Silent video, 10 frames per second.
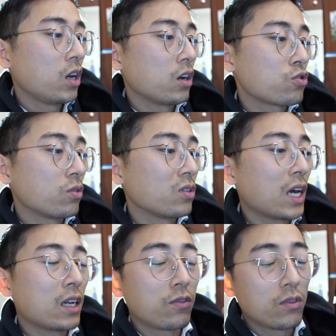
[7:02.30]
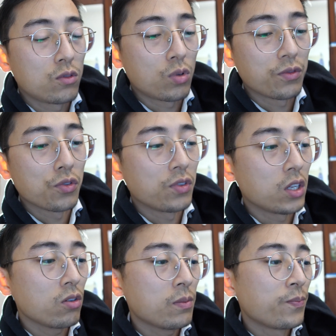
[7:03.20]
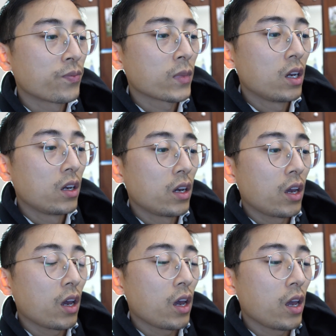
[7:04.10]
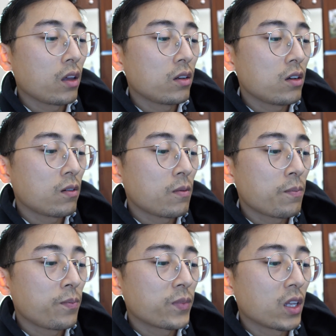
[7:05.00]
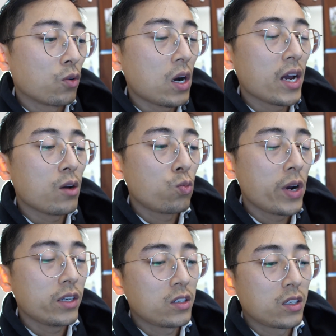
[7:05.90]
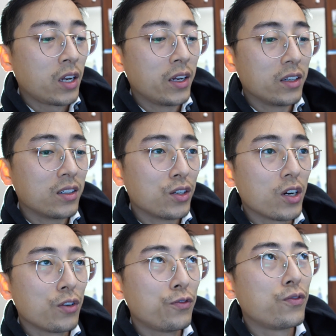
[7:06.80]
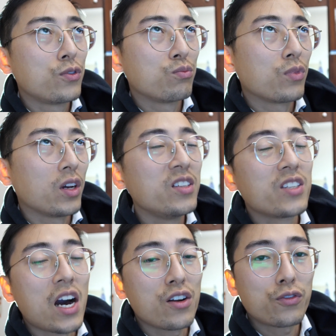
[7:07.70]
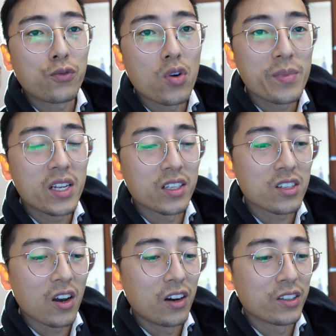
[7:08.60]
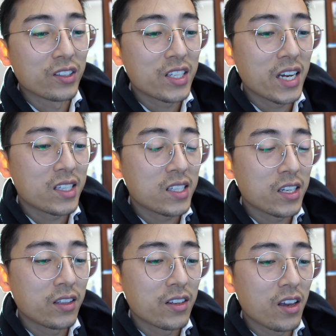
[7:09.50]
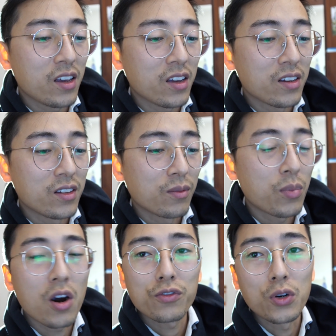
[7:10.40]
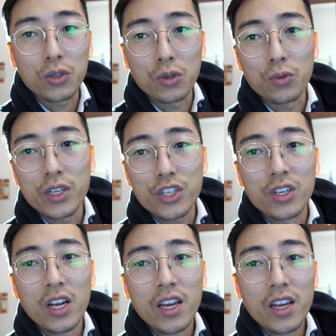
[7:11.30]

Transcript: shooting that review video. And while I wasted an entire 4 minutes on testing the parfocal, which